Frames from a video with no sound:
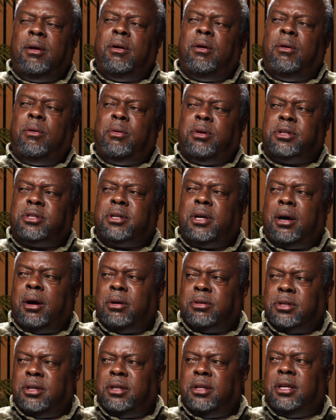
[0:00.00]
what's
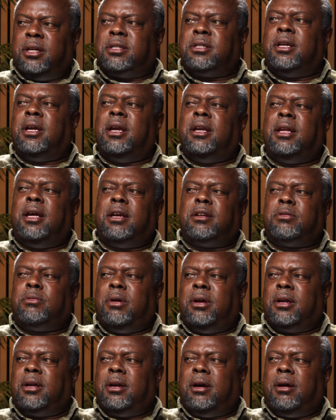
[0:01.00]
causing this, and that's
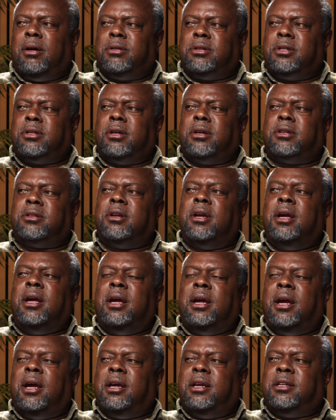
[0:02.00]
what causes us
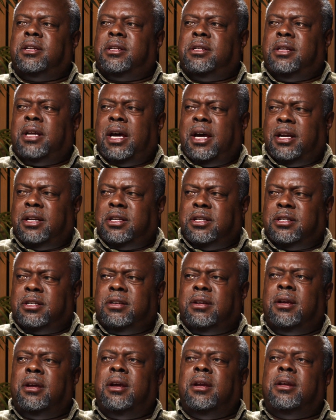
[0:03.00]
as scientists
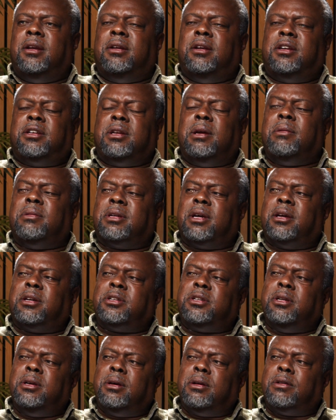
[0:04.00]
to distinguish
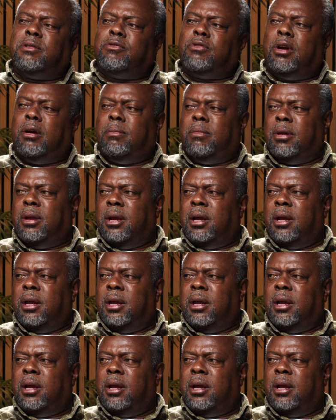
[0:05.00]
ourselves from